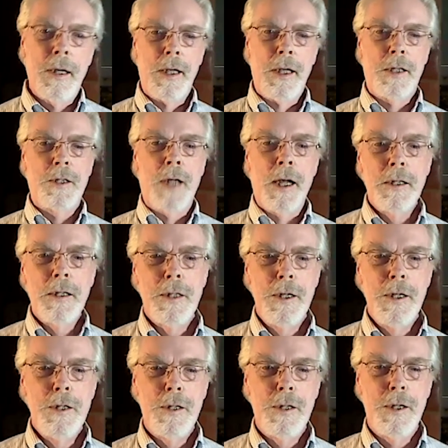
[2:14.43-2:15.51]
It's not as
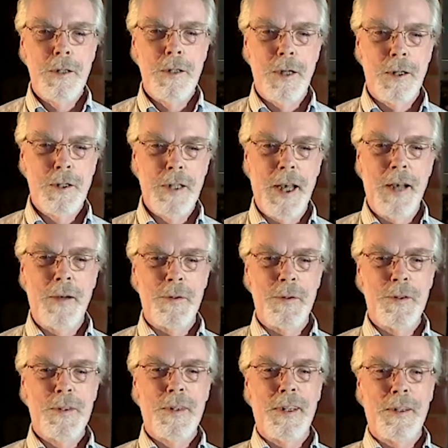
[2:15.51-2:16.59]
easy as it
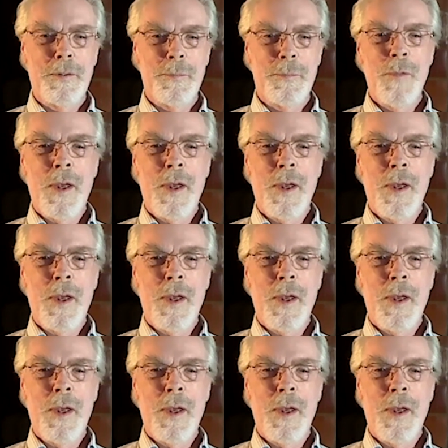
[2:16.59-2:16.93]
sounds. It